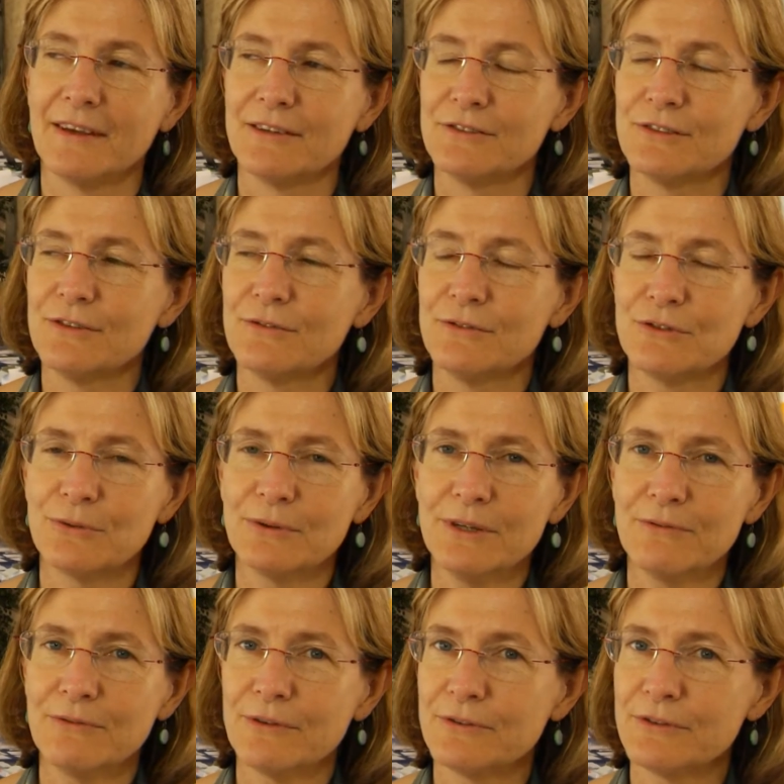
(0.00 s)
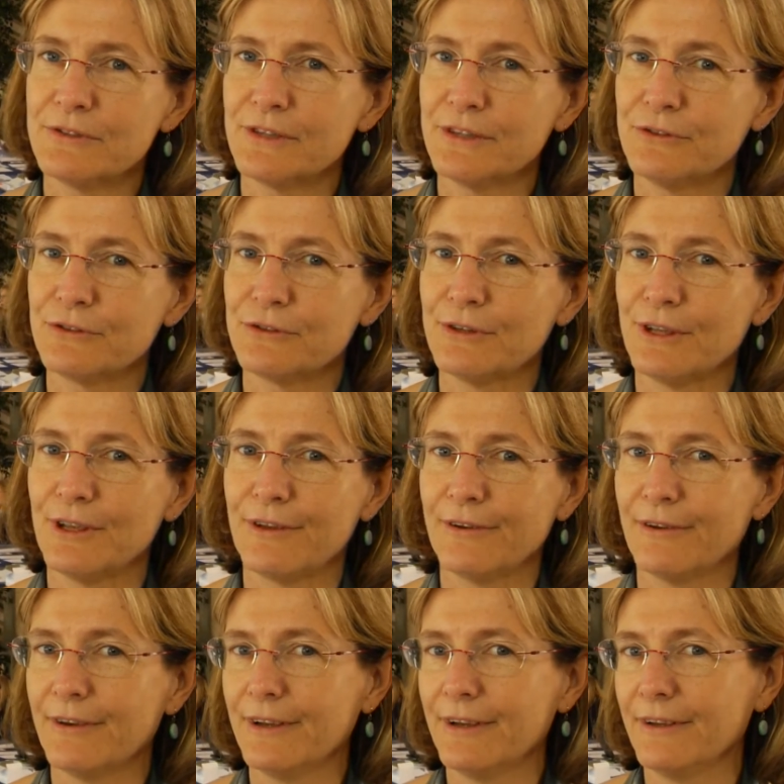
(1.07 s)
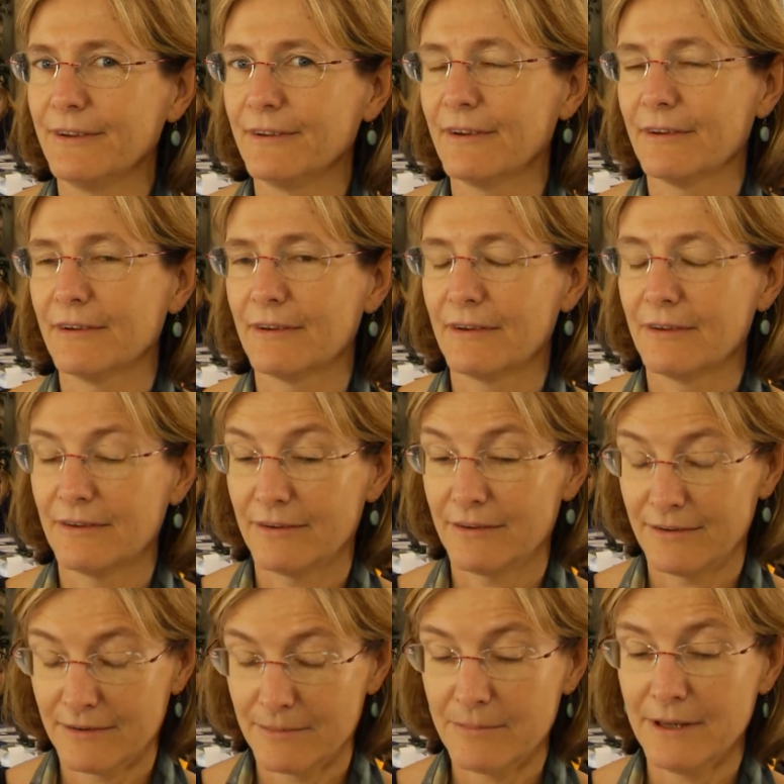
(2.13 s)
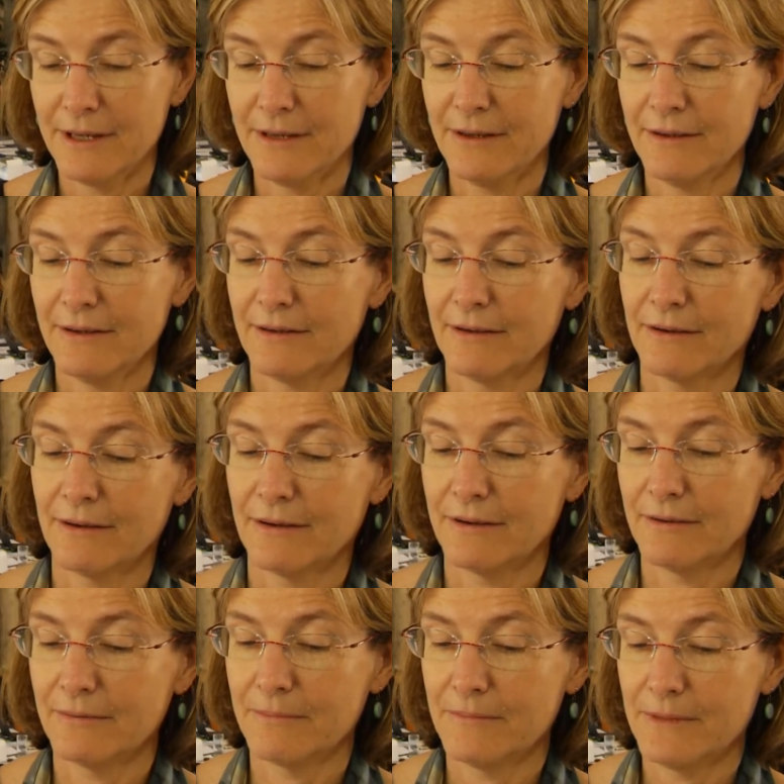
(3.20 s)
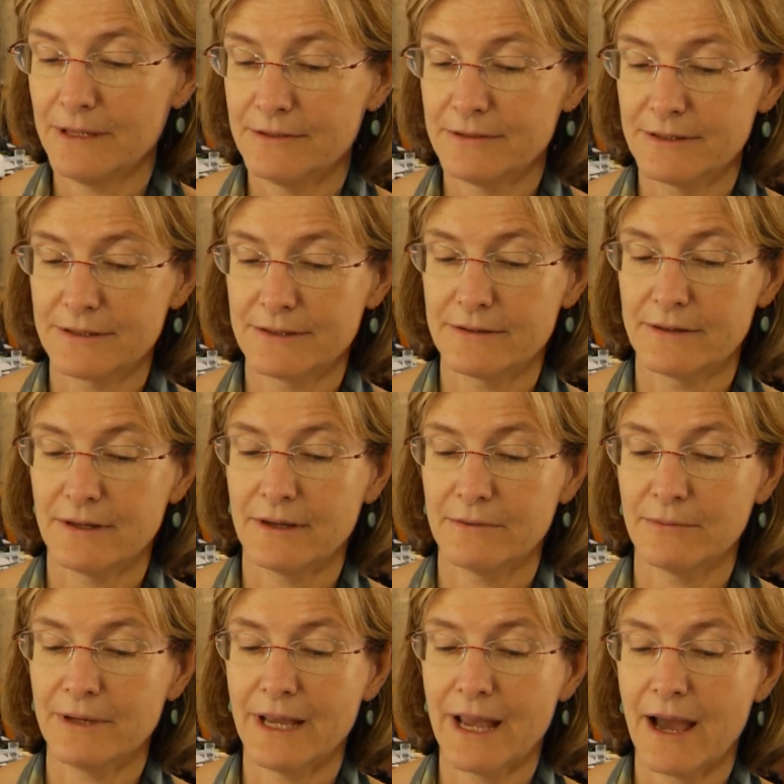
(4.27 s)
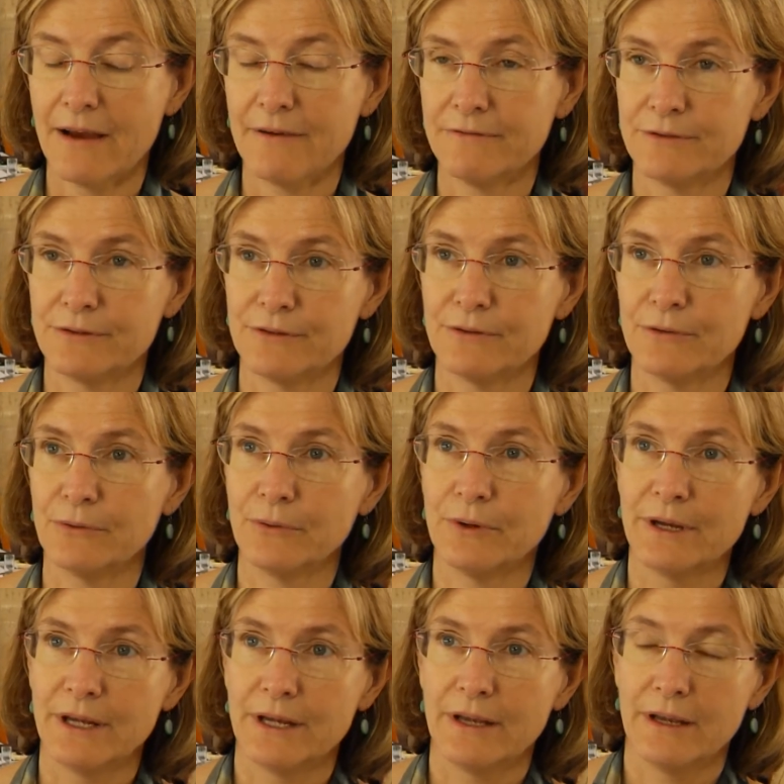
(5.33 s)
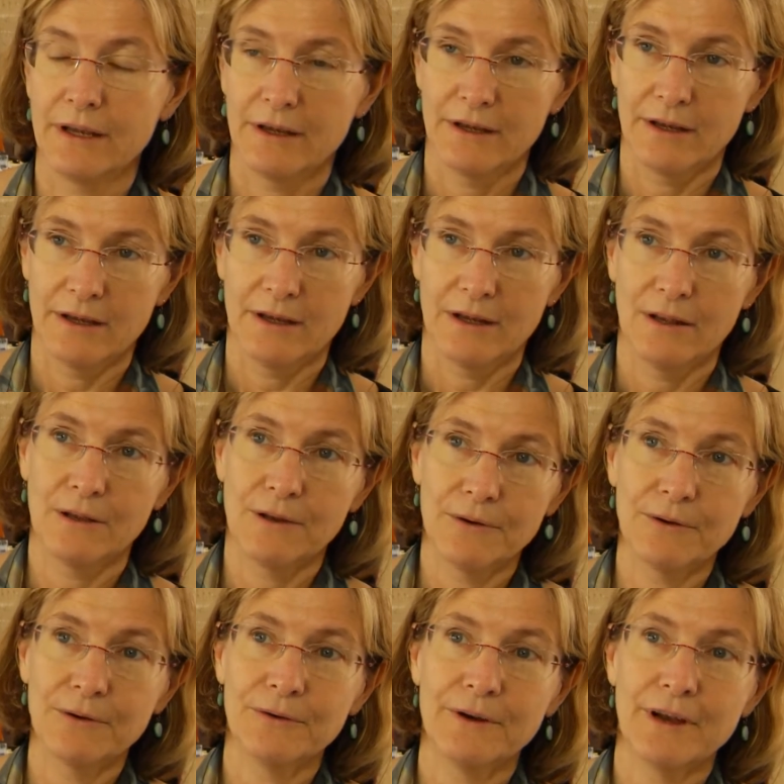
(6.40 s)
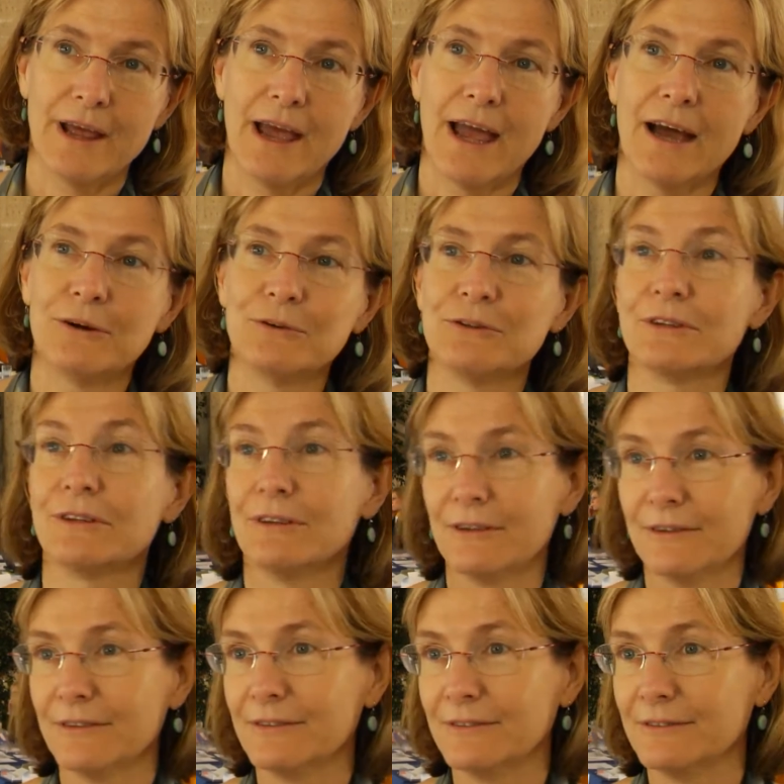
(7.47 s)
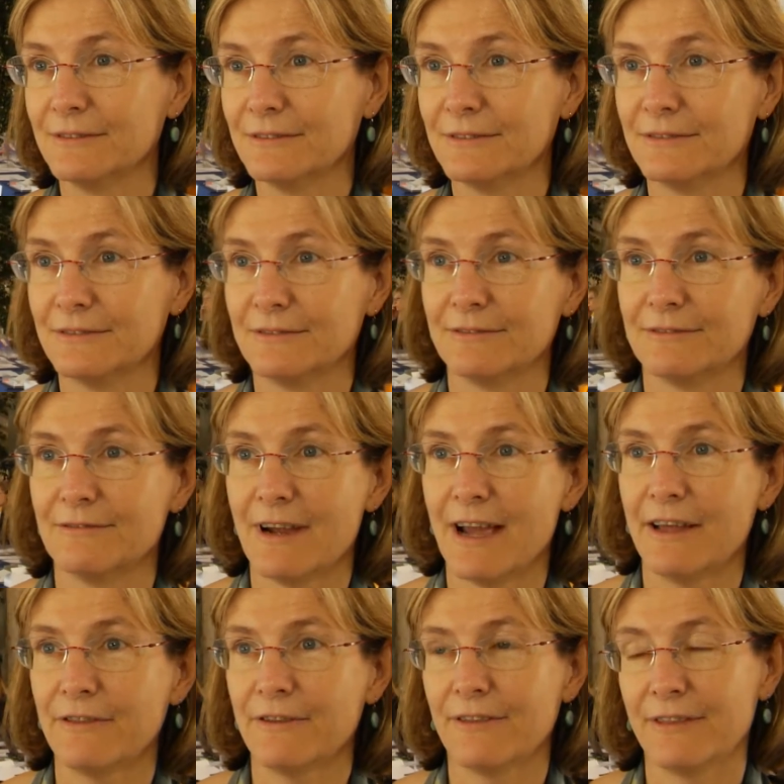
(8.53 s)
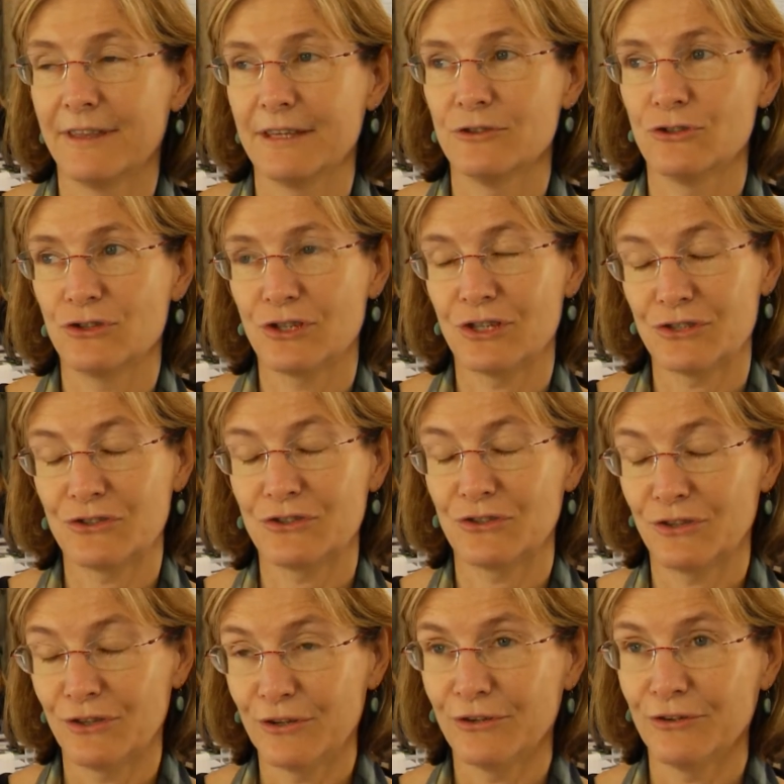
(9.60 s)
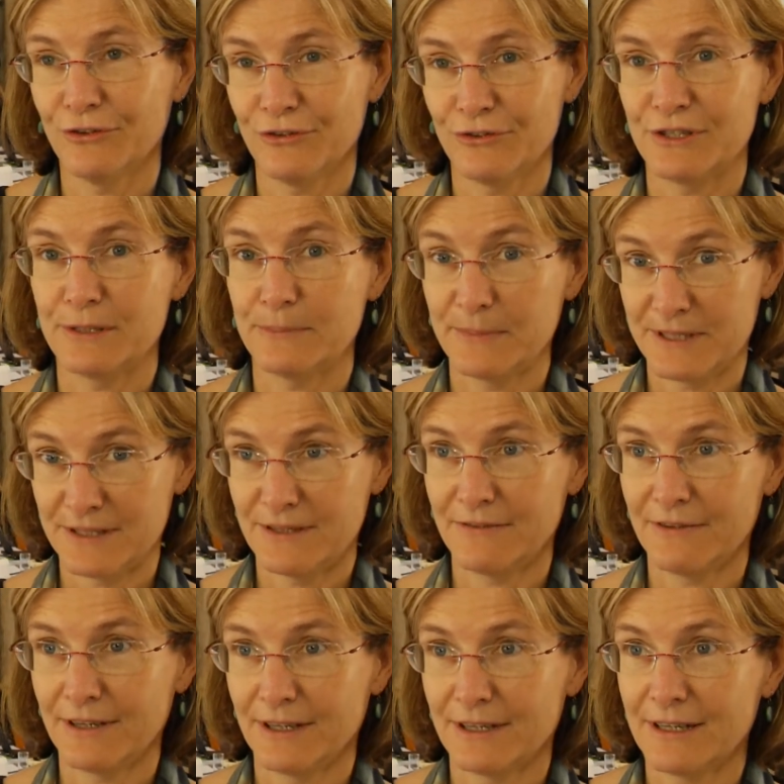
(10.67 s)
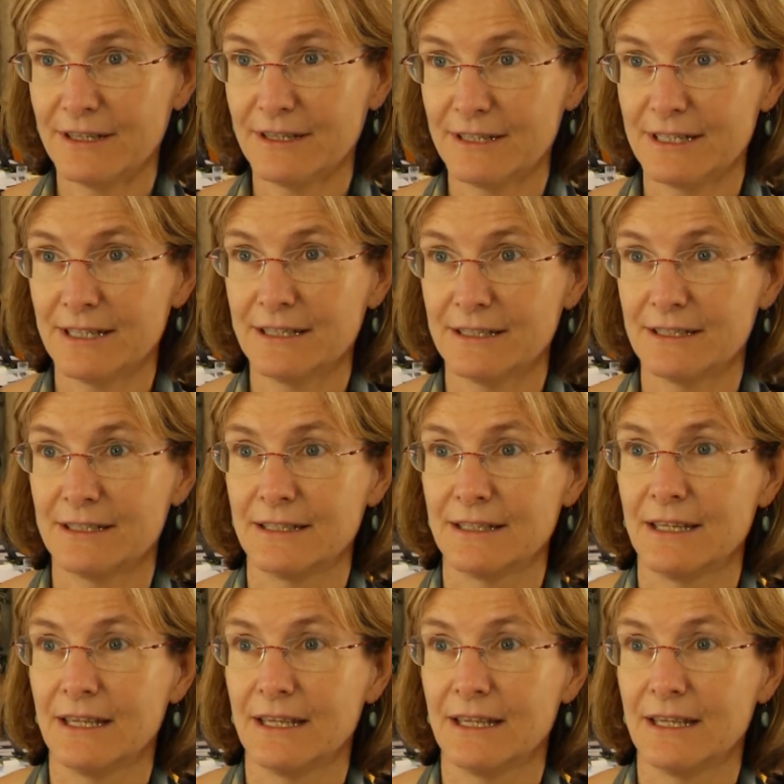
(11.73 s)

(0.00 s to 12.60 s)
So 21st century learning, to me, means that we have to learn how to learn rather than just learn specific content.